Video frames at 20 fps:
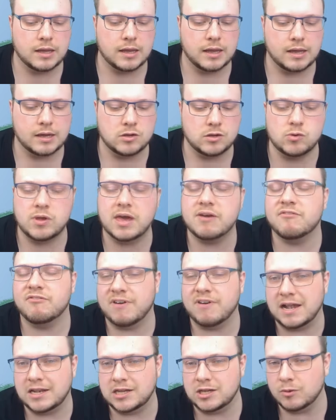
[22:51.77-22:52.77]
you get
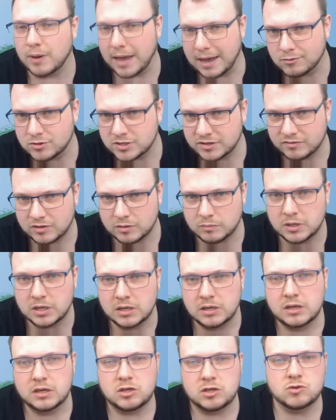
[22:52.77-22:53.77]
value out of them.
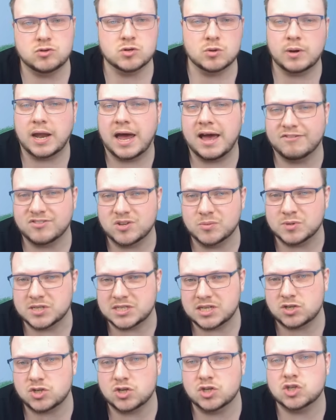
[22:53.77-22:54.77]
You don't have to
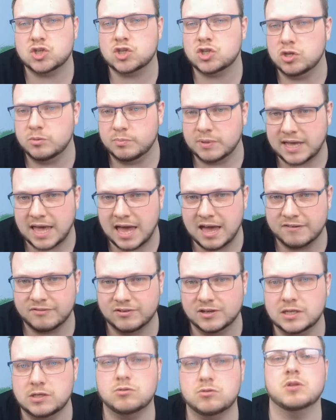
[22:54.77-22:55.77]
position super
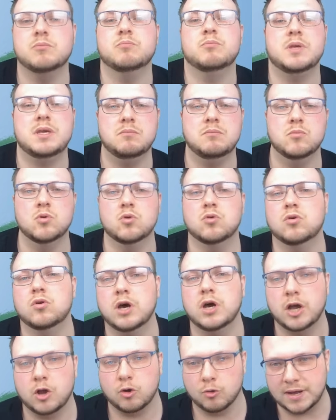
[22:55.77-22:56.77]
carefully. You can be more
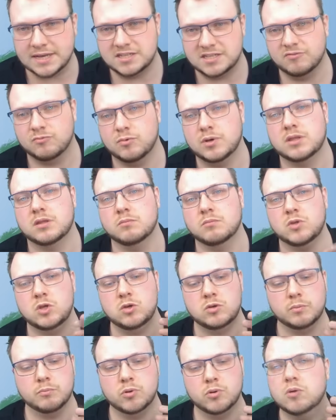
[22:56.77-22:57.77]
aggressive with them. You
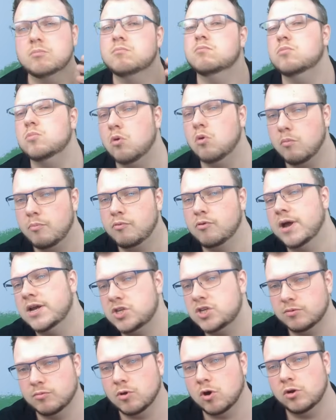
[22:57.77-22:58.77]
can put more
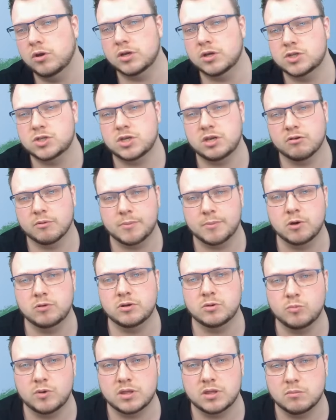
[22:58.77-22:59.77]
pressure on to your
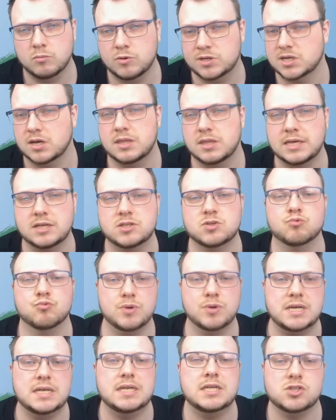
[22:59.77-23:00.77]
opponent with them, which I think is a
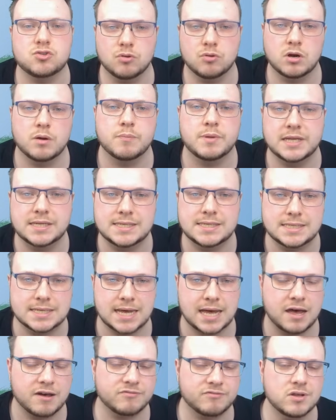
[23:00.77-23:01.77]
really strong ability to
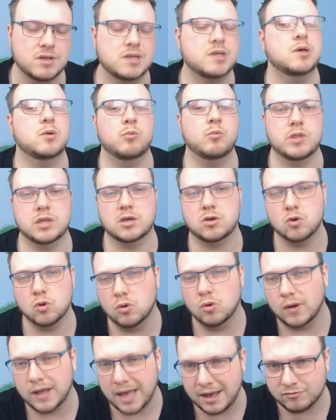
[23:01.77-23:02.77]
have with a
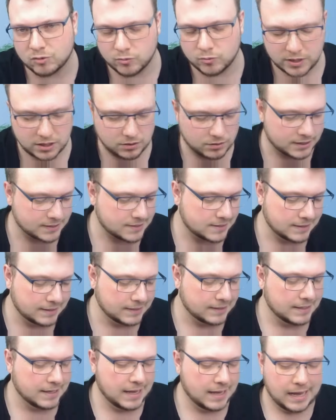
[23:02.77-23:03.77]
core cavalry unit.
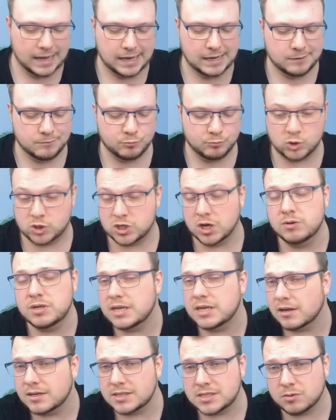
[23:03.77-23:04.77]
Bretonnian Knights of the